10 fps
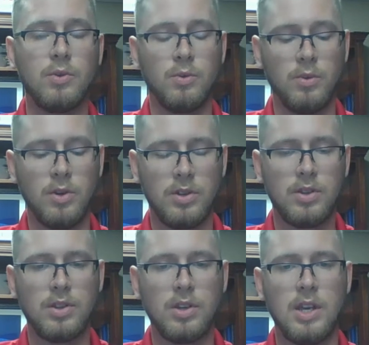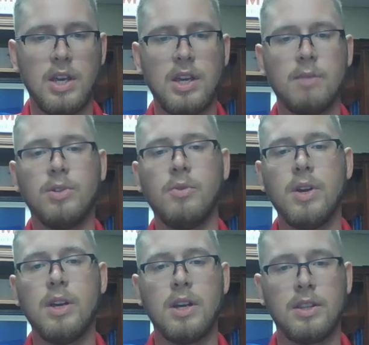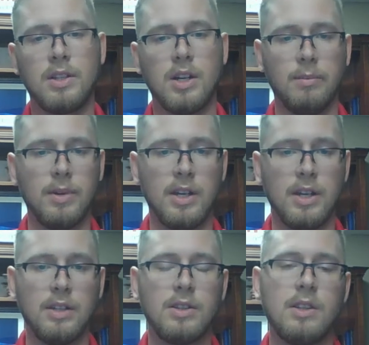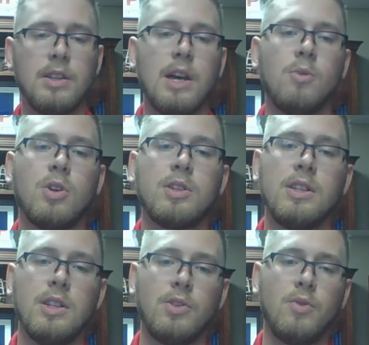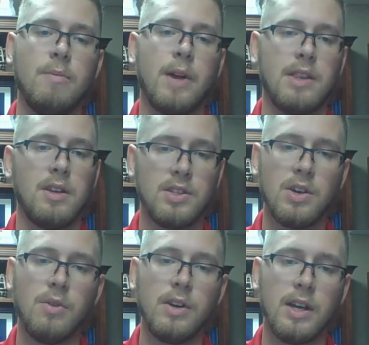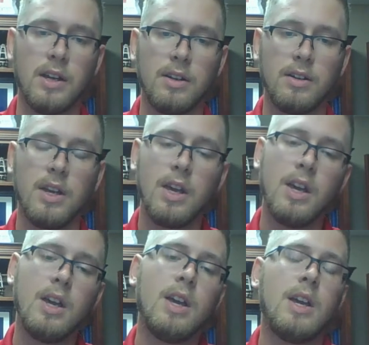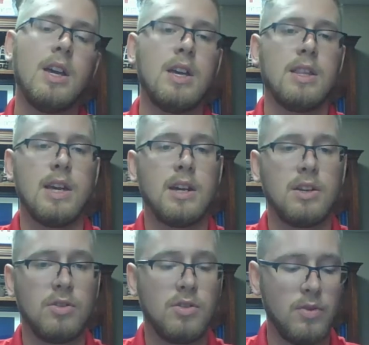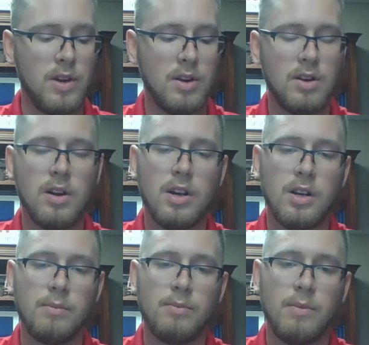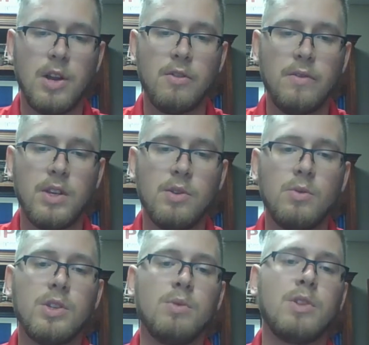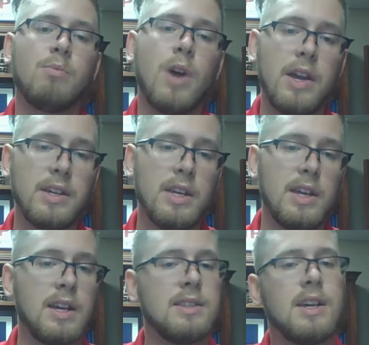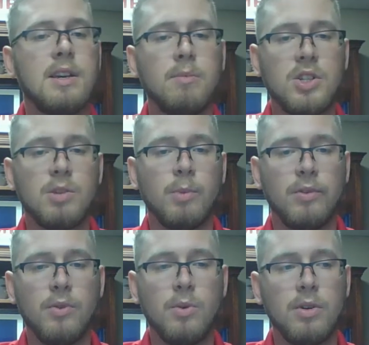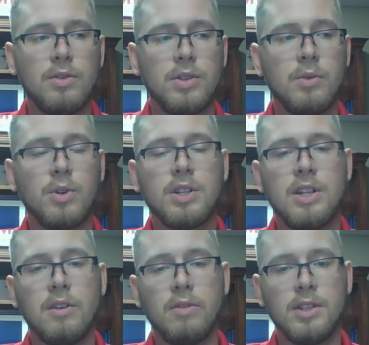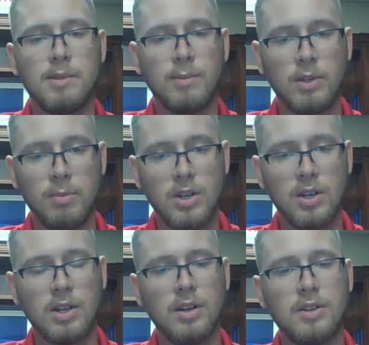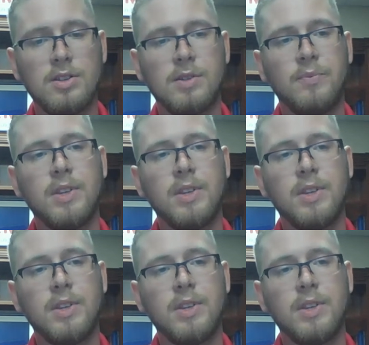with an employee at the company that worked in the career path I was going at. That career interview was with Bryant King, as I had mentioned before, that worked here at Valencia Community College.